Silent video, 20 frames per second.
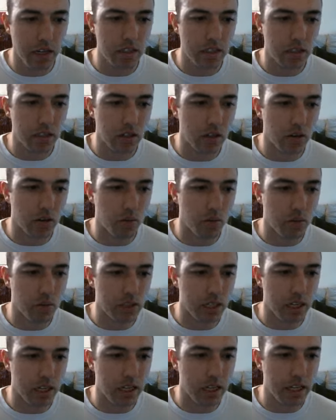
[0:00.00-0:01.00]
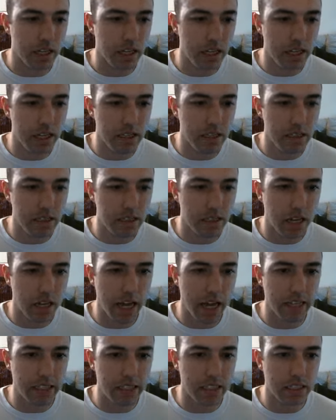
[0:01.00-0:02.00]
So we'll say is
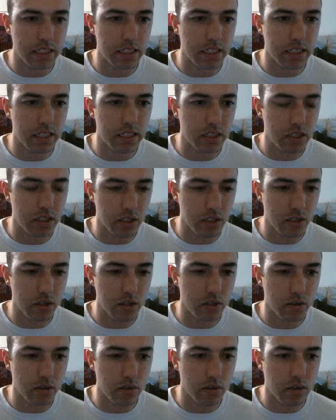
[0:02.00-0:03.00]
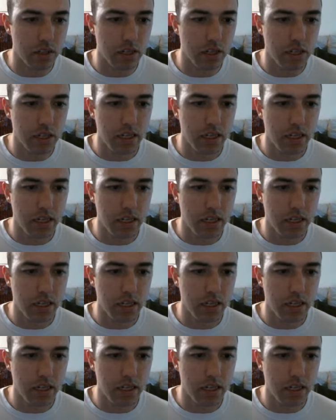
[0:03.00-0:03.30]
entity 2.